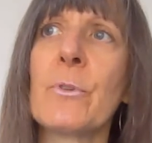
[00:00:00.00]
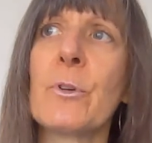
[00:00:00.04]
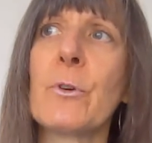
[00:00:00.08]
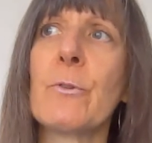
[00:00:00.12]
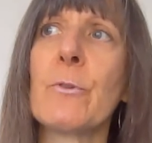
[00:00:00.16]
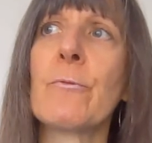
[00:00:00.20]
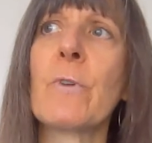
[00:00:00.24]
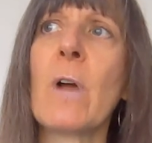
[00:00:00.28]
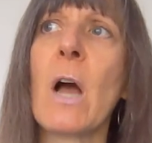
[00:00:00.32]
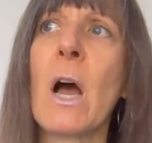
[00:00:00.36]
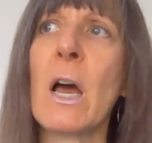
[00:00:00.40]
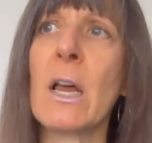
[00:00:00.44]

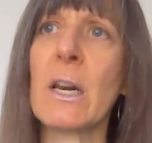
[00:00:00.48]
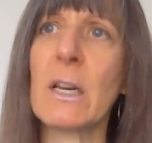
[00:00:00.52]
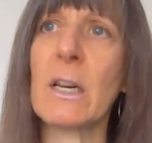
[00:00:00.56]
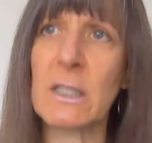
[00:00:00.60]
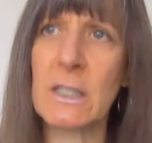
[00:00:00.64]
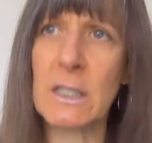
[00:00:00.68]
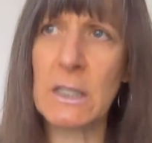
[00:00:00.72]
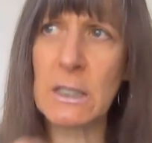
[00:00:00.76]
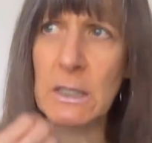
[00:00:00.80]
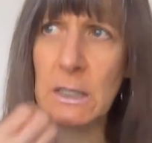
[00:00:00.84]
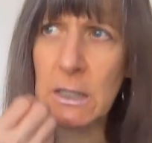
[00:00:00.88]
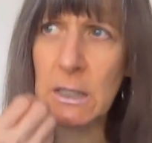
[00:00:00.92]
You've
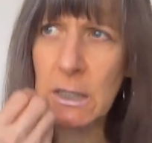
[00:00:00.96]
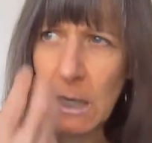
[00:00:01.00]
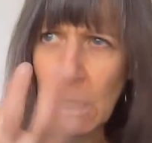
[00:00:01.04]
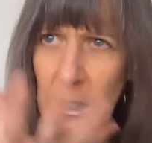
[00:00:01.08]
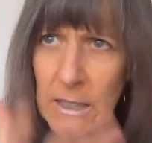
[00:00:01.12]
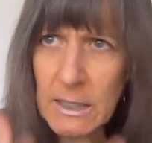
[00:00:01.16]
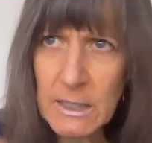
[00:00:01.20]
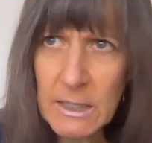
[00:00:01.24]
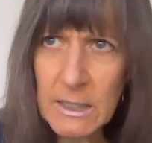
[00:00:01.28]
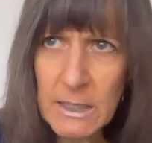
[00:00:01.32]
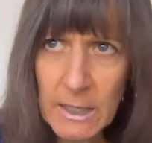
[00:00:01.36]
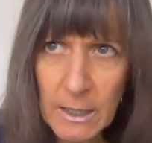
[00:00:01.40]
got
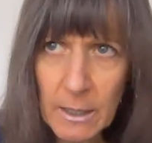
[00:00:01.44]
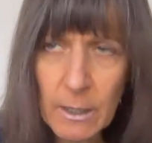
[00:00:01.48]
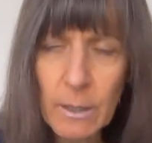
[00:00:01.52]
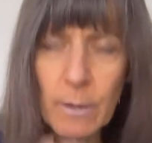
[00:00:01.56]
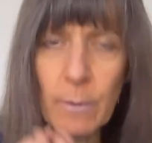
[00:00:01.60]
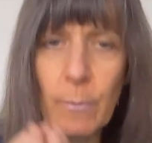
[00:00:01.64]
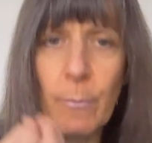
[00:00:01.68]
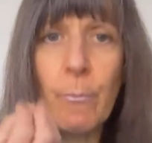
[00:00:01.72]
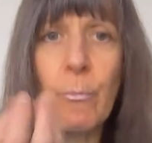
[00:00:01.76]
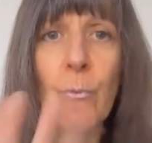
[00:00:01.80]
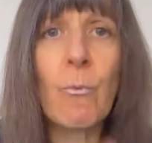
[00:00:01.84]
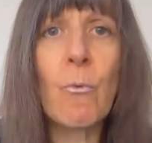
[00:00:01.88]
disgusting
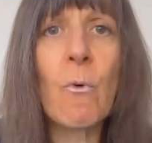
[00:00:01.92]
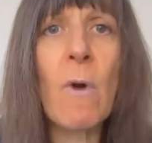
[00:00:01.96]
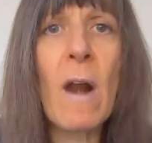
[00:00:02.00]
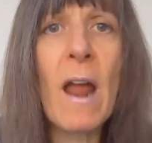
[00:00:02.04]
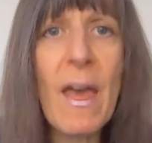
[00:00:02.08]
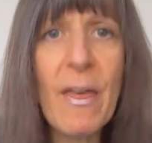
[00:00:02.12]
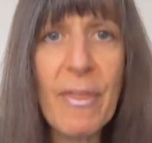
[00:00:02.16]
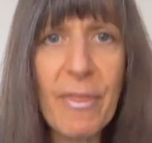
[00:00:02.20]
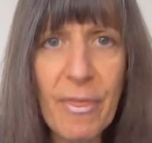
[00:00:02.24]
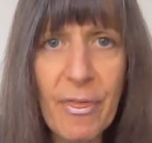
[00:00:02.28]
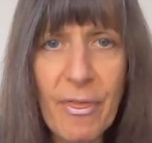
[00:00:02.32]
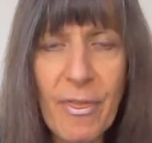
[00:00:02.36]

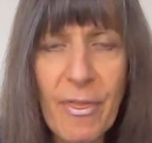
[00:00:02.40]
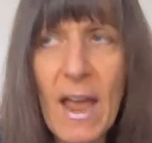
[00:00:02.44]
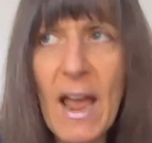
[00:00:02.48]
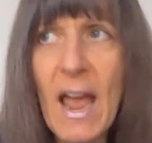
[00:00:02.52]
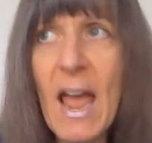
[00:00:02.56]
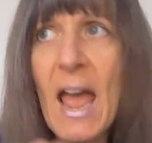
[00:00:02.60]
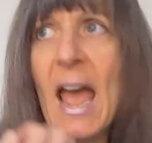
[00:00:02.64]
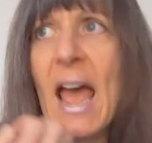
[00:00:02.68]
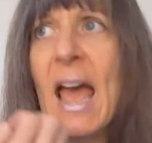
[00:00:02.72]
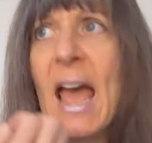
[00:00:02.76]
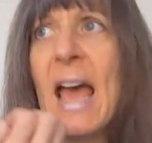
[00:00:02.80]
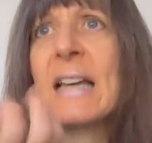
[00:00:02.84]
breath
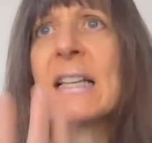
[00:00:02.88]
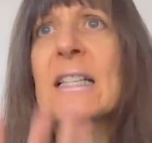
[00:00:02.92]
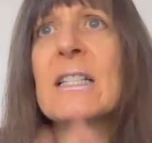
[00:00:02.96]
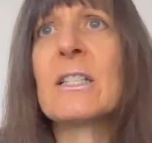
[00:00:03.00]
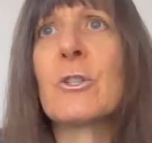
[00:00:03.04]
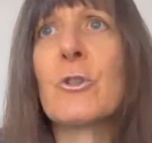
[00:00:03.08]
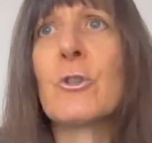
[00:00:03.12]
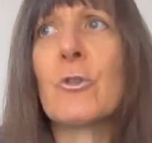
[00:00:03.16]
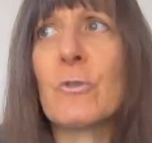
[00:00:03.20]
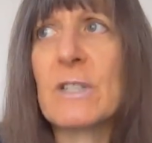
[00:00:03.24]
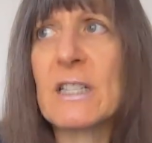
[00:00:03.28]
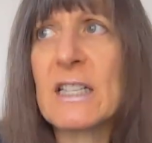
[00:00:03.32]

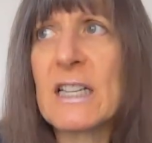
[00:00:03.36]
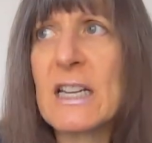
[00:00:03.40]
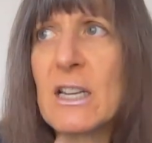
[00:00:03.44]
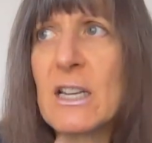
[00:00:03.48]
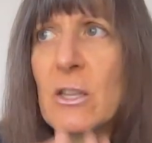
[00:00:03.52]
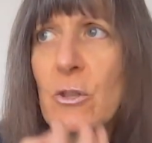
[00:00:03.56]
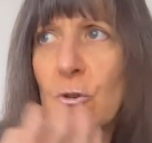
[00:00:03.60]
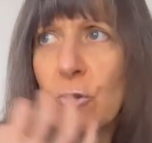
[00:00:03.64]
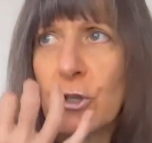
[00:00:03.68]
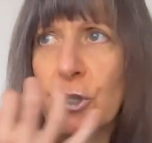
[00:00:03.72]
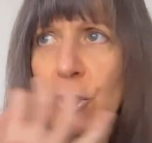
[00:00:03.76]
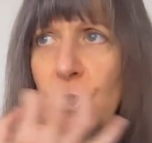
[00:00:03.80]
and your
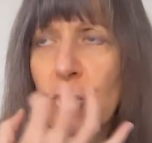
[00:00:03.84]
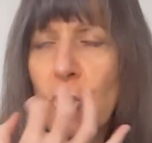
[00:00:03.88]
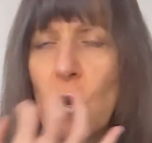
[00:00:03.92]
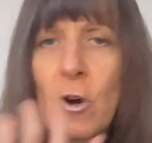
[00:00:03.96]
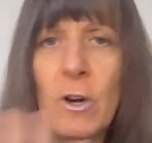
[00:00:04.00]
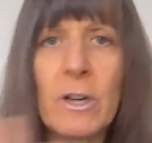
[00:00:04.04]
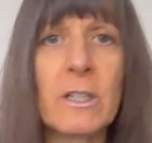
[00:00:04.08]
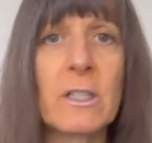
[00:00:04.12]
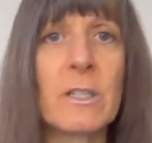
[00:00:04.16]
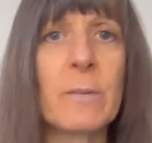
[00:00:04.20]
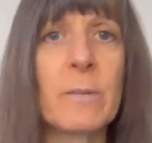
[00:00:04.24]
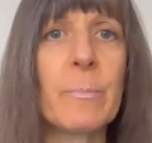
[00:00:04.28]
teeth are
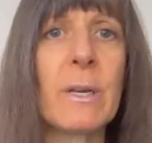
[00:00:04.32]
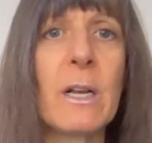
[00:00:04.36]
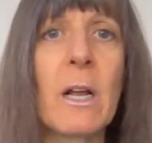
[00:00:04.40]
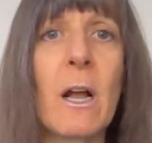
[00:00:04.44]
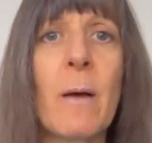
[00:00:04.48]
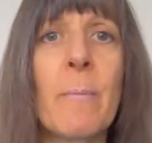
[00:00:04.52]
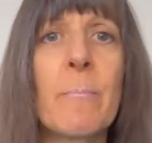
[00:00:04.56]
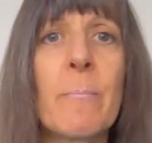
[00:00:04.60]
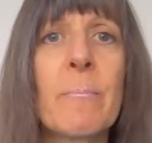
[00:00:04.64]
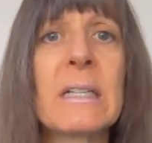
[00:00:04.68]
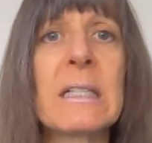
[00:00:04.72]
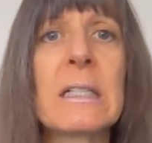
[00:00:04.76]
starting to
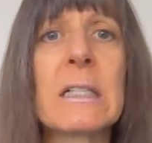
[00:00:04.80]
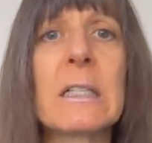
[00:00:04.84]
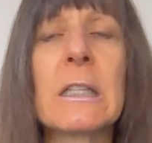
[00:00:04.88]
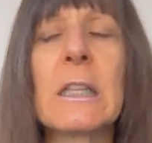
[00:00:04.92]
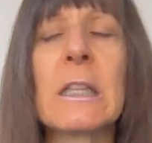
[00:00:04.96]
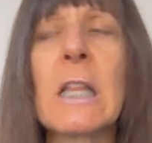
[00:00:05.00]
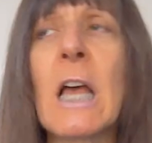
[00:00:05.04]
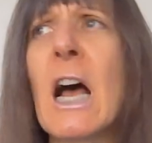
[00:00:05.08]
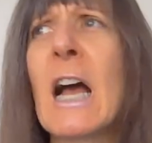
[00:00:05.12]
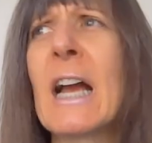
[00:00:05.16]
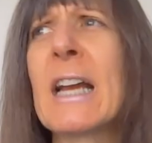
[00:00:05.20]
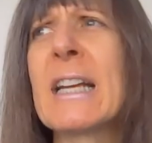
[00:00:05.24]
become
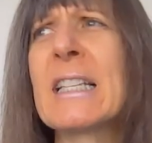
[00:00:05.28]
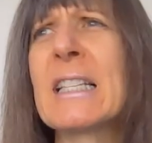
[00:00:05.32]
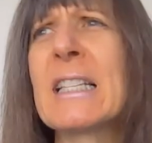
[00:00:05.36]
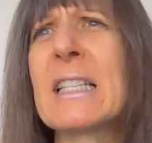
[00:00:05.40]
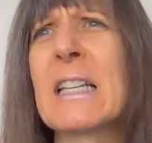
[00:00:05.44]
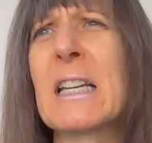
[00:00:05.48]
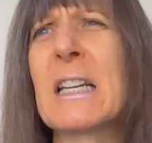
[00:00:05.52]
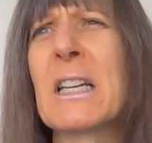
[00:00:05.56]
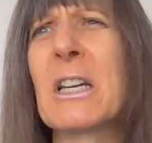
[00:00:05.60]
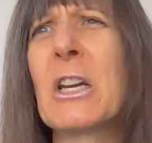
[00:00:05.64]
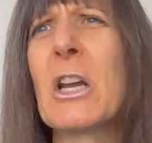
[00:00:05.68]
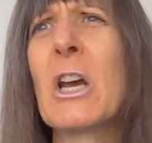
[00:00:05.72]

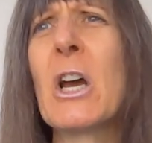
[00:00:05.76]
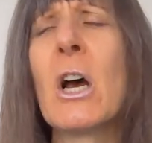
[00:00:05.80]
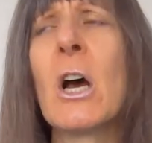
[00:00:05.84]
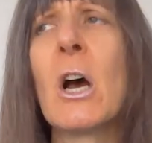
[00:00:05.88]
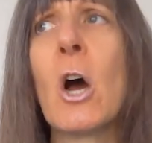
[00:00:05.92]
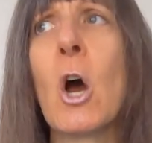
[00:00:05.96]
misaligned and